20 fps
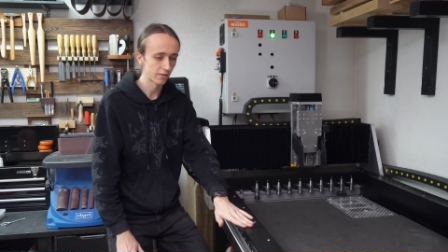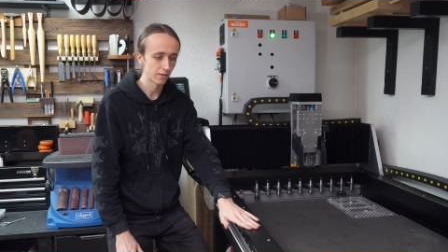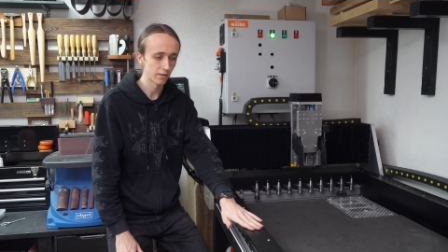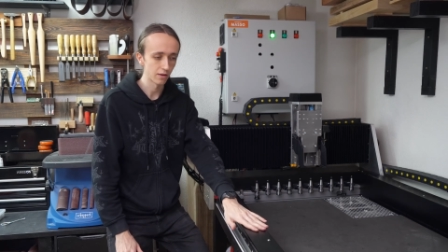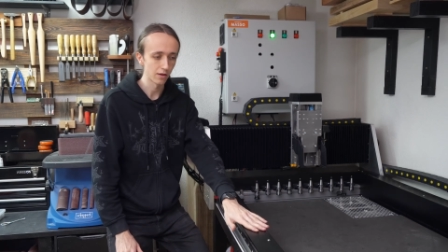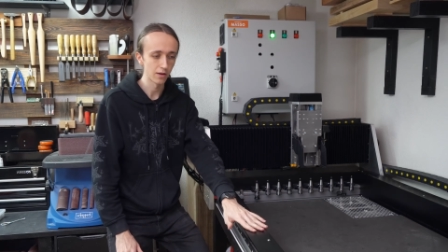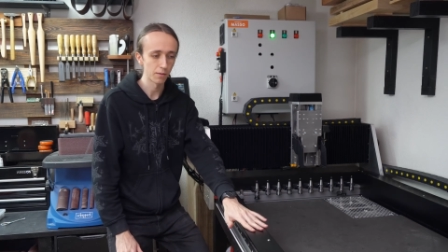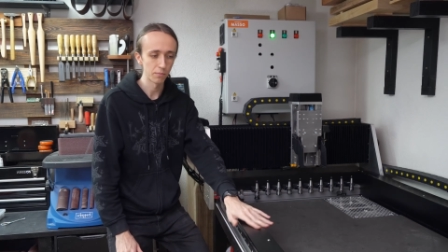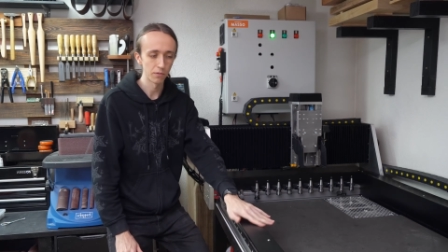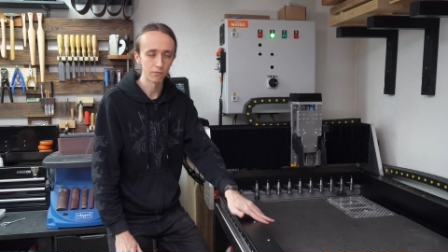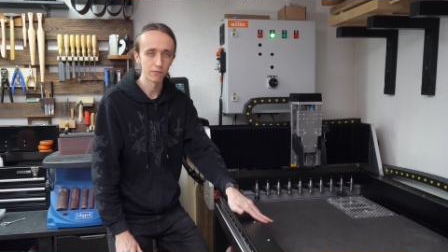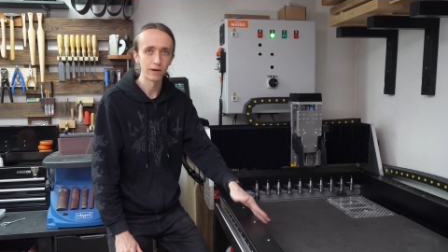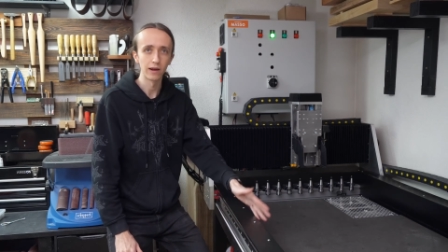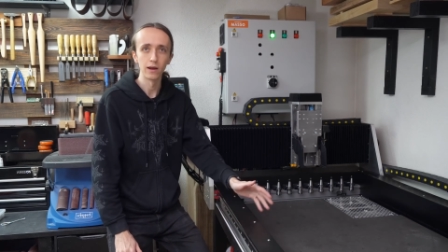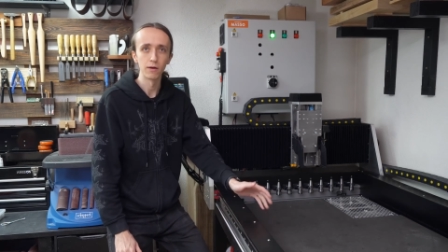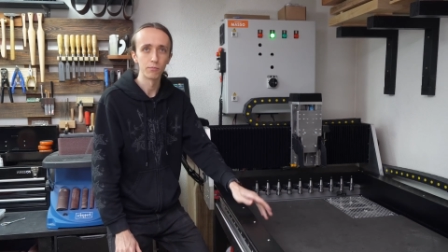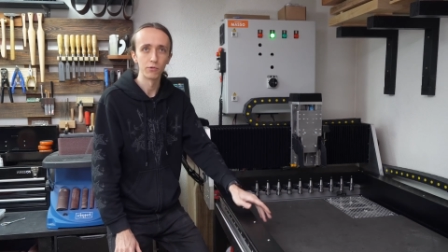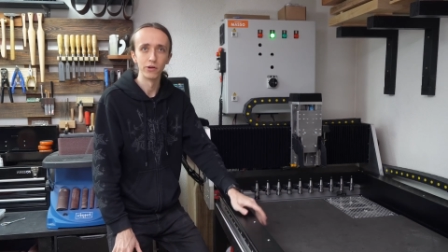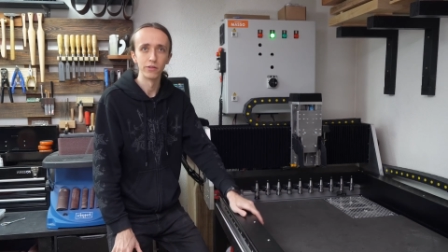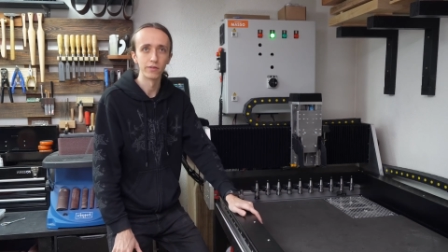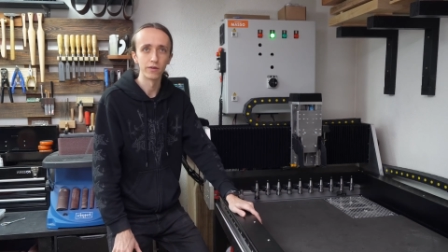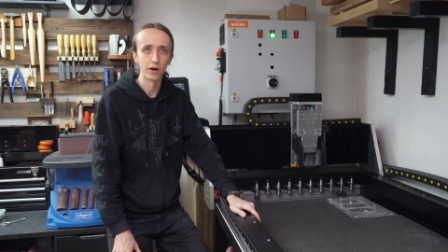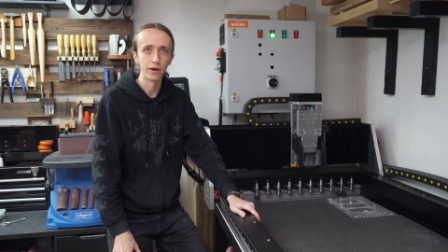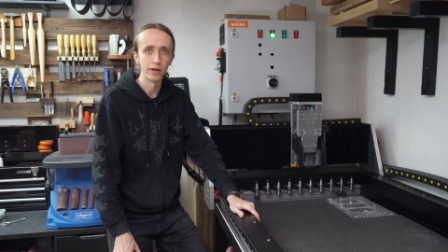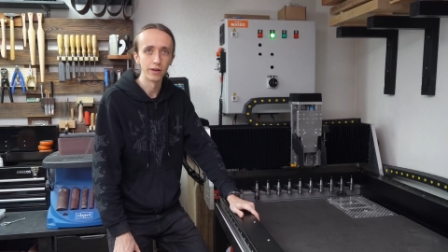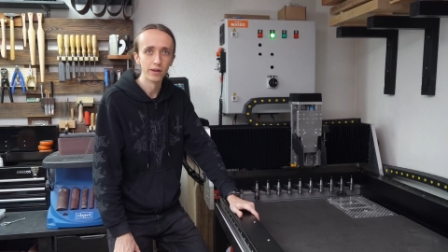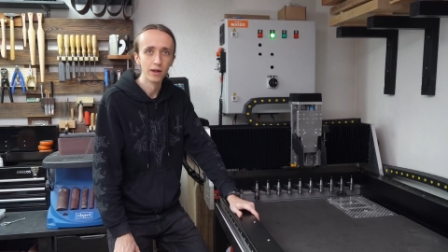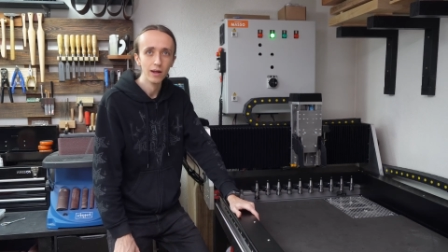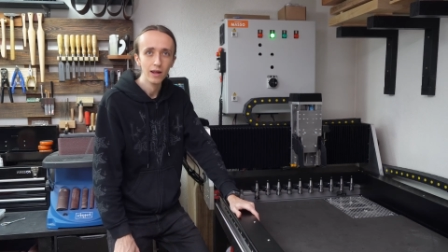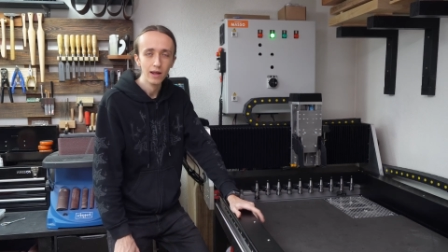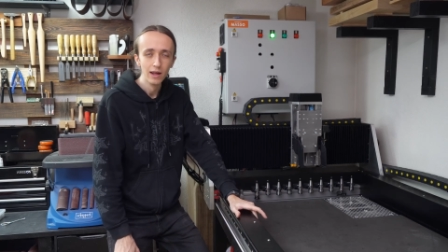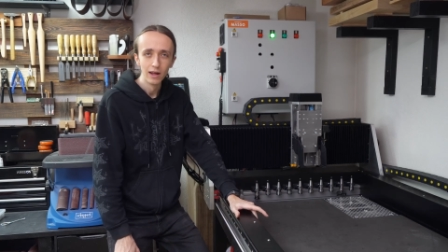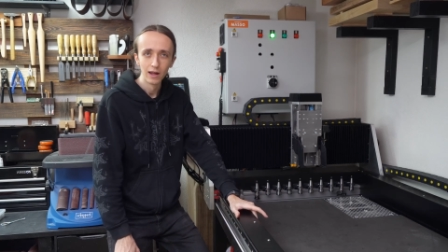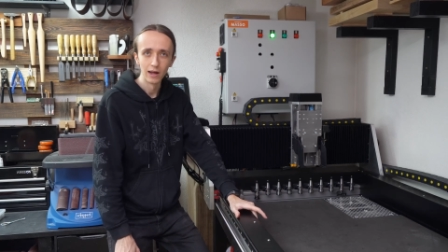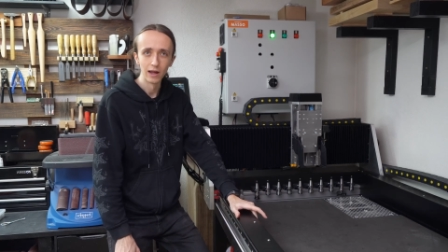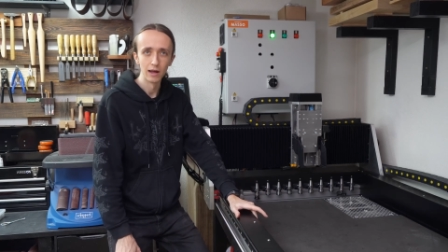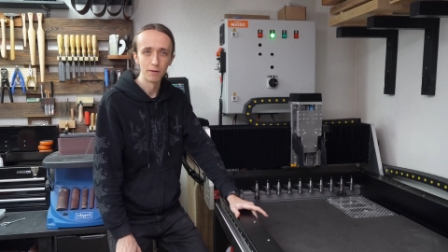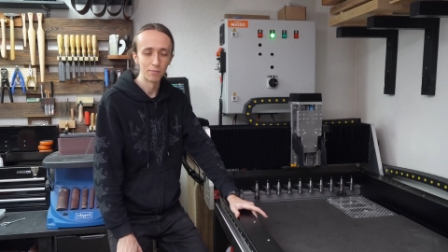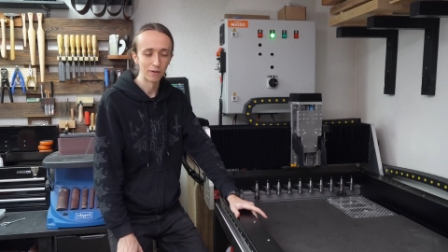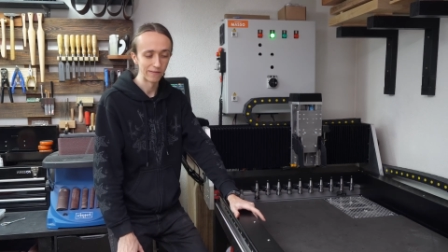There's a couple fingerprints on it,
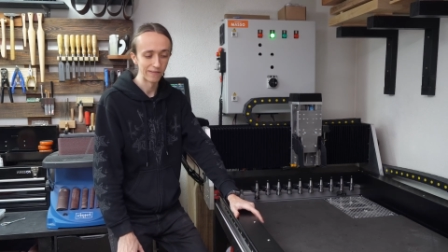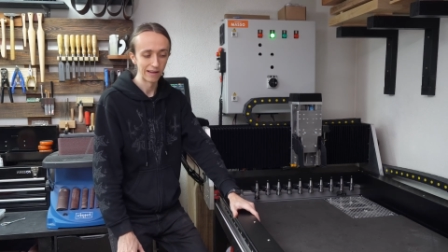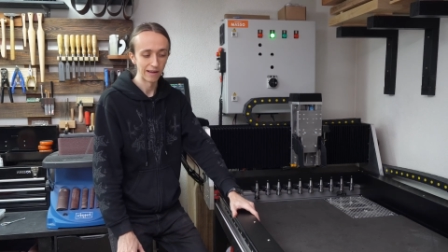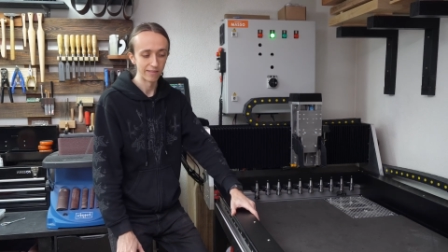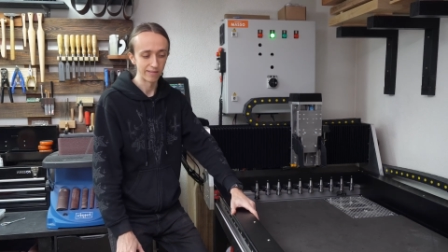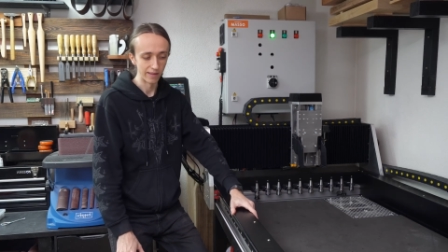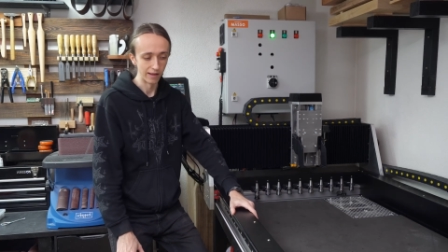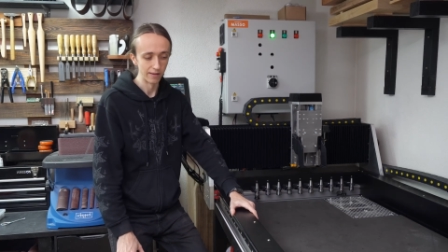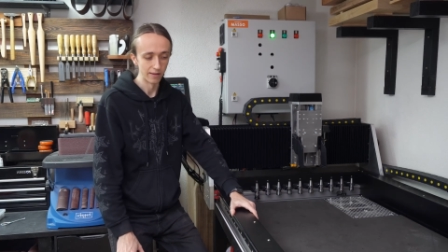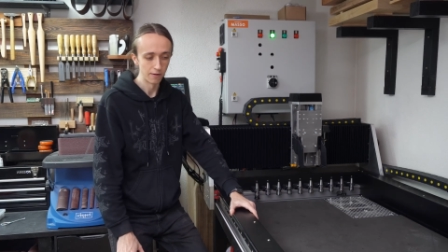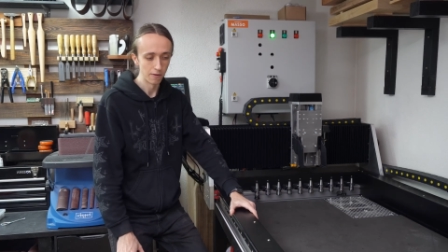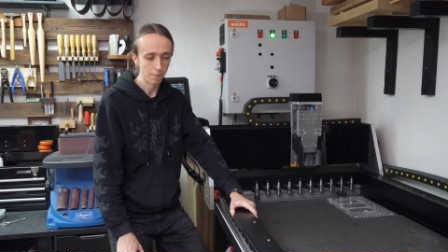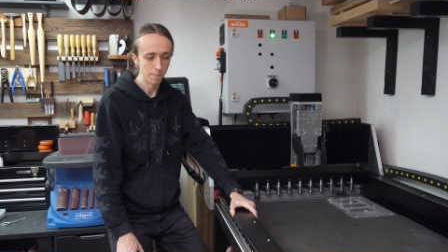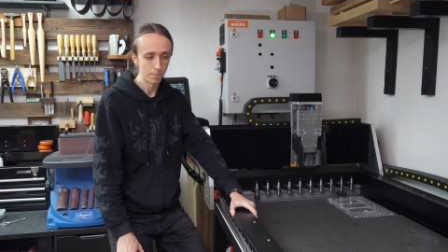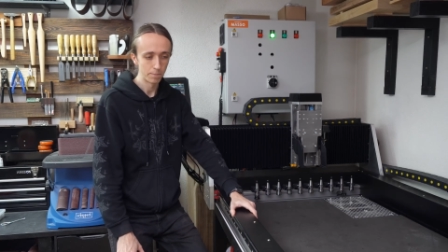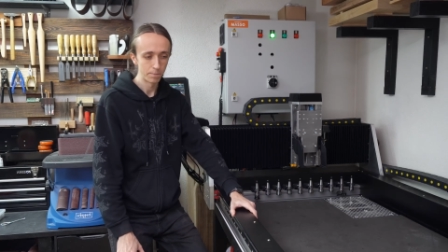uh, but that's it.